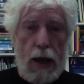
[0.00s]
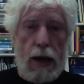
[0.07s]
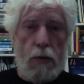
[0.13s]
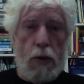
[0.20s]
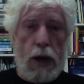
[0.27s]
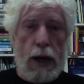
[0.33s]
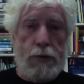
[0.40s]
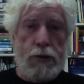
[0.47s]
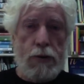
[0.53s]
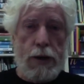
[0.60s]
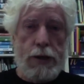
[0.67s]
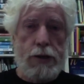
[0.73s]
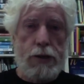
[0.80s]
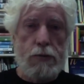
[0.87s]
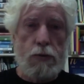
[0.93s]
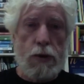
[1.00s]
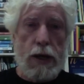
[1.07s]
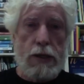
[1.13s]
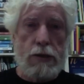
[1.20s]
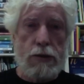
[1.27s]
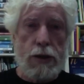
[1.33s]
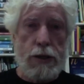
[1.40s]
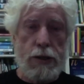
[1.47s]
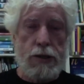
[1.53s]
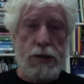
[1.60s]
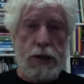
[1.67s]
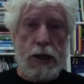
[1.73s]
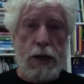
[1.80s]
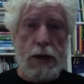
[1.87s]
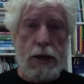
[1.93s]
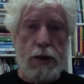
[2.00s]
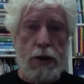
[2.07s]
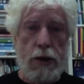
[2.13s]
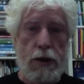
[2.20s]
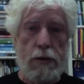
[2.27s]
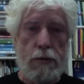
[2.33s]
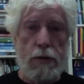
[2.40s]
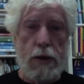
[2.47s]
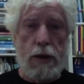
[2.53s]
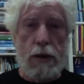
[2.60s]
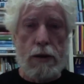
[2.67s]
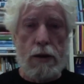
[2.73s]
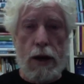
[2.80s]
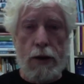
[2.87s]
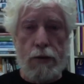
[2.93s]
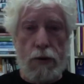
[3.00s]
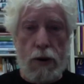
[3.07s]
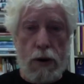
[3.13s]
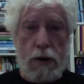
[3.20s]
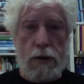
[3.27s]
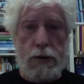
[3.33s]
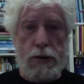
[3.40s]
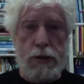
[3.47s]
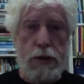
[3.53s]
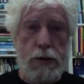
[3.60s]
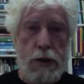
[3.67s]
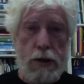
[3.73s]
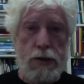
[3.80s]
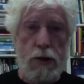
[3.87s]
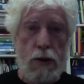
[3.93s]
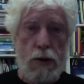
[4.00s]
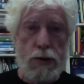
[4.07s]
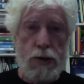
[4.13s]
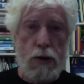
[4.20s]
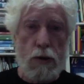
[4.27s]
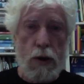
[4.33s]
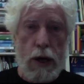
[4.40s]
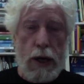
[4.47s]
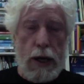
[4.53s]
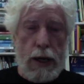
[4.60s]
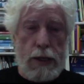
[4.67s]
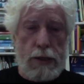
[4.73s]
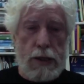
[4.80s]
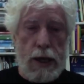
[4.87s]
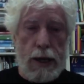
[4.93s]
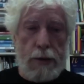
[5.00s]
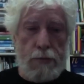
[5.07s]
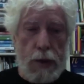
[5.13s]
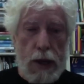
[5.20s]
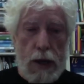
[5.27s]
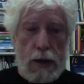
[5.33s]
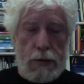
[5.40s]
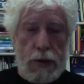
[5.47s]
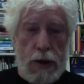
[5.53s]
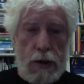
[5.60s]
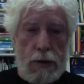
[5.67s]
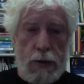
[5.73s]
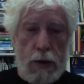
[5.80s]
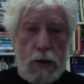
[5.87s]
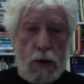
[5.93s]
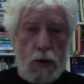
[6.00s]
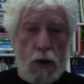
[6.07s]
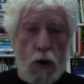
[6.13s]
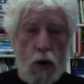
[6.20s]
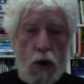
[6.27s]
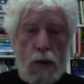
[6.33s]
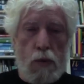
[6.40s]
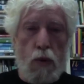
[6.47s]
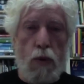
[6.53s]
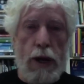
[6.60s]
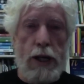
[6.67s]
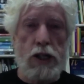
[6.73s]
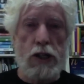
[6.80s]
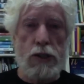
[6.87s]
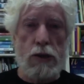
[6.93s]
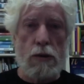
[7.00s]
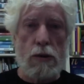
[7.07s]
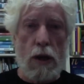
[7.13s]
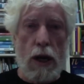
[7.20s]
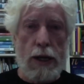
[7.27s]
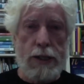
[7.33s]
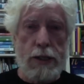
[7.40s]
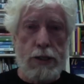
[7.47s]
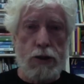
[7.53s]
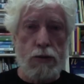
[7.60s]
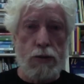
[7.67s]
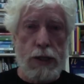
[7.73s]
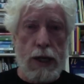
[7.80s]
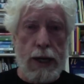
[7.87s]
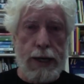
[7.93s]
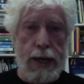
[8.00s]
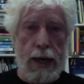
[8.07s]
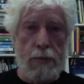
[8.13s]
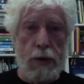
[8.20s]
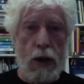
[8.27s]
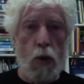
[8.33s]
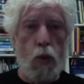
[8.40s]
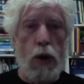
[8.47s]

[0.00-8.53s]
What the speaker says: And what I tried to say in other articles in this also is that the corporations are locked into a dynamic.